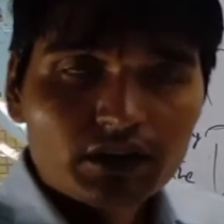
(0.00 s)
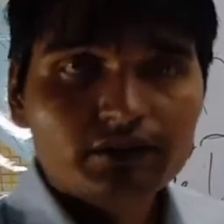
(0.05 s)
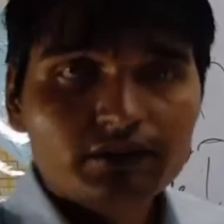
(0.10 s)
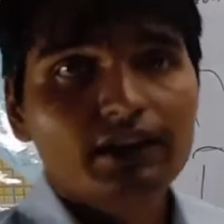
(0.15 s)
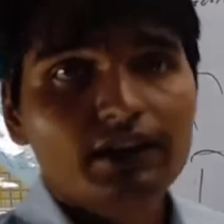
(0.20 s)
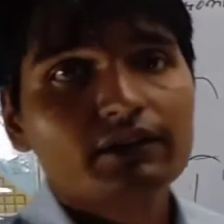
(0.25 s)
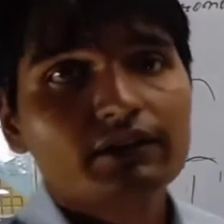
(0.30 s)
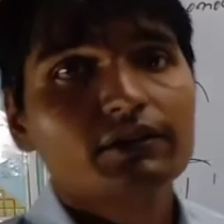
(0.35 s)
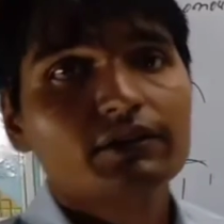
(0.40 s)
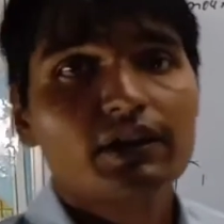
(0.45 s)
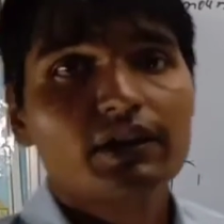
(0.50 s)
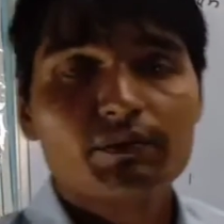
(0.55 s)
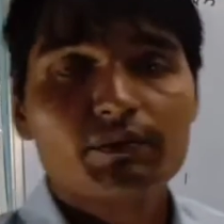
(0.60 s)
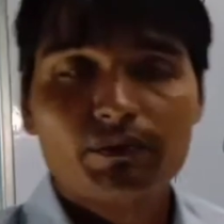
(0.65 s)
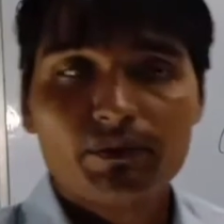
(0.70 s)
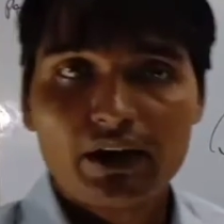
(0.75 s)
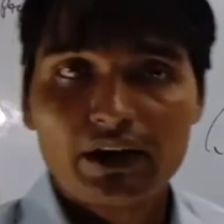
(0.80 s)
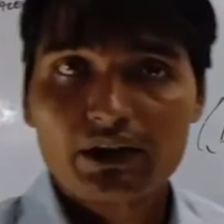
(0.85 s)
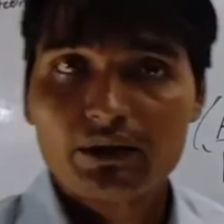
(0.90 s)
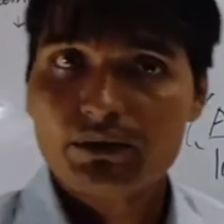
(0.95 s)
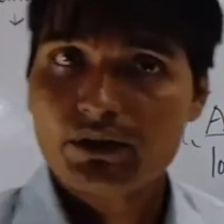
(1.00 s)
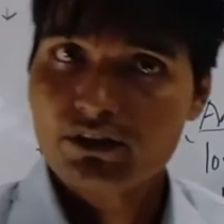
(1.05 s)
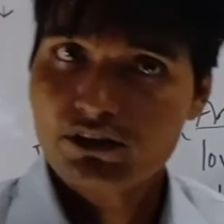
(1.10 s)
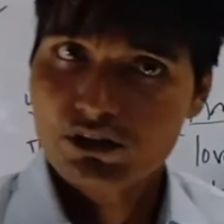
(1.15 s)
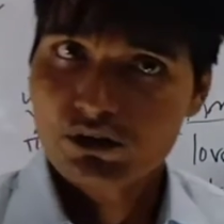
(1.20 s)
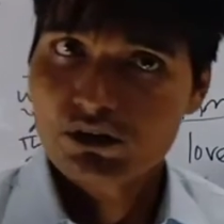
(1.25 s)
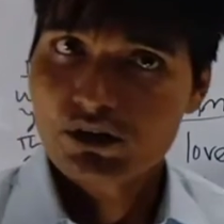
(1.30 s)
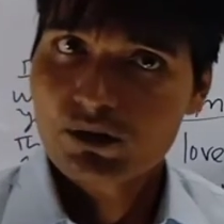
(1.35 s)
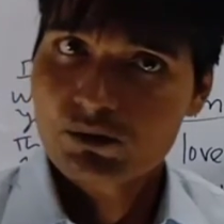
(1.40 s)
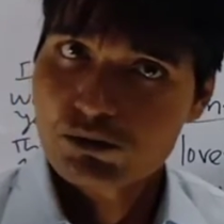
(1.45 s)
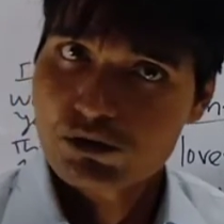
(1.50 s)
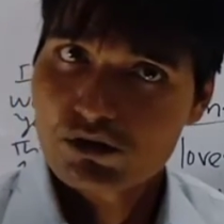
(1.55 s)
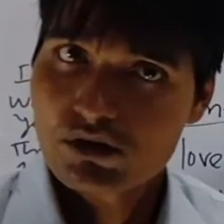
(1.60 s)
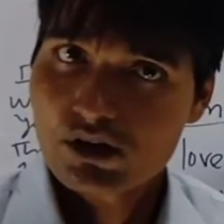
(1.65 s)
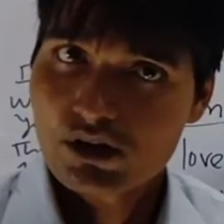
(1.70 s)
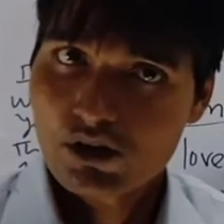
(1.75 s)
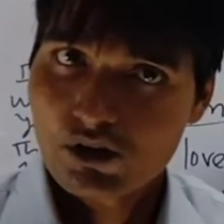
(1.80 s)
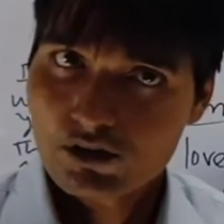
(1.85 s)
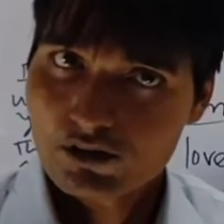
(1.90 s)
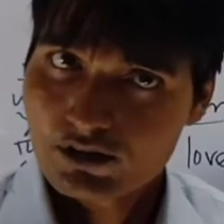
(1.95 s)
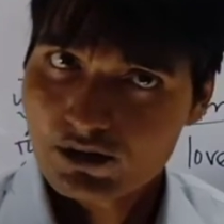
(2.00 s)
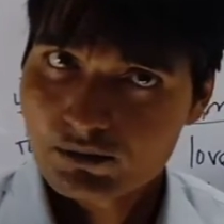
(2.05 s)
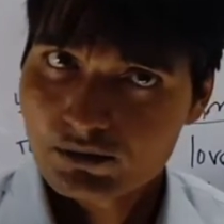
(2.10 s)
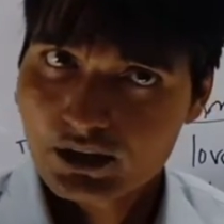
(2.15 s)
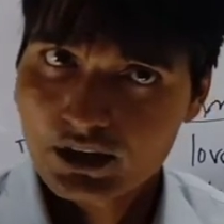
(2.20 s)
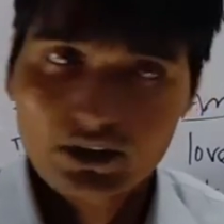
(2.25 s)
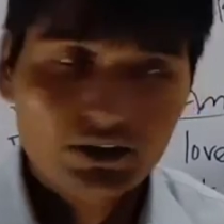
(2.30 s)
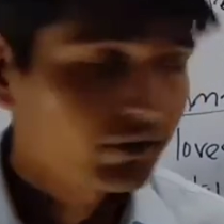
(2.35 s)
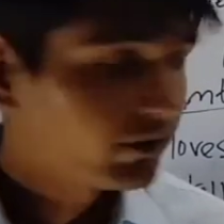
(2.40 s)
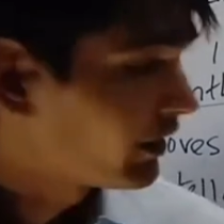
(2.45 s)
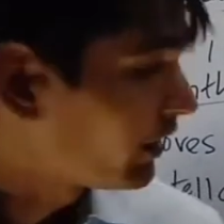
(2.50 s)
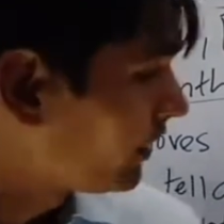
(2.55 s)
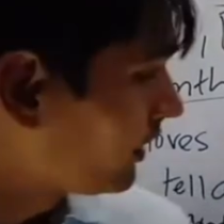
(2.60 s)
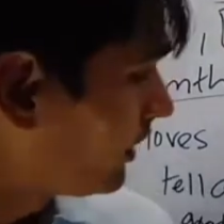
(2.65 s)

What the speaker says: That name might be singular, plural, or something